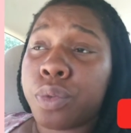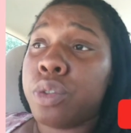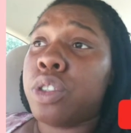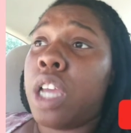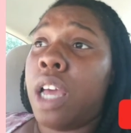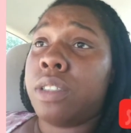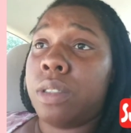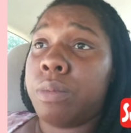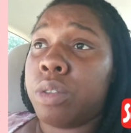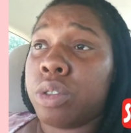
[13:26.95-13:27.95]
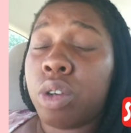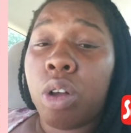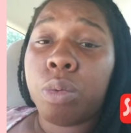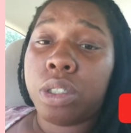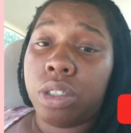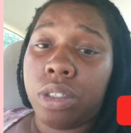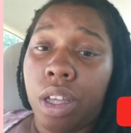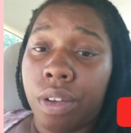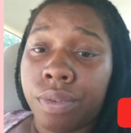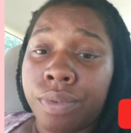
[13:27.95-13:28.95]
You should have some control with
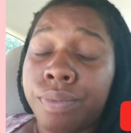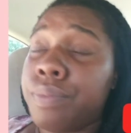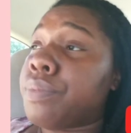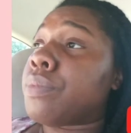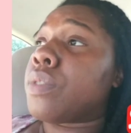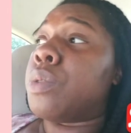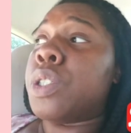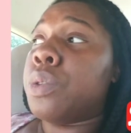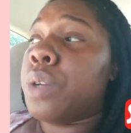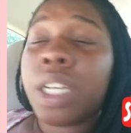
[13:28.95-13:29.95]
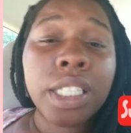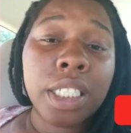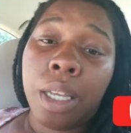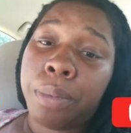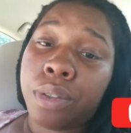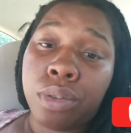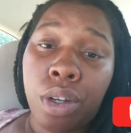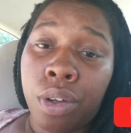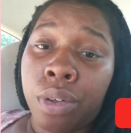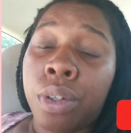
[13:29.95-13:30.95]
yourself. When you ain't got that type of
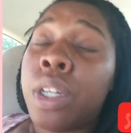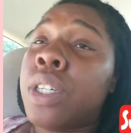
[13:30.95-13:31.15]
control,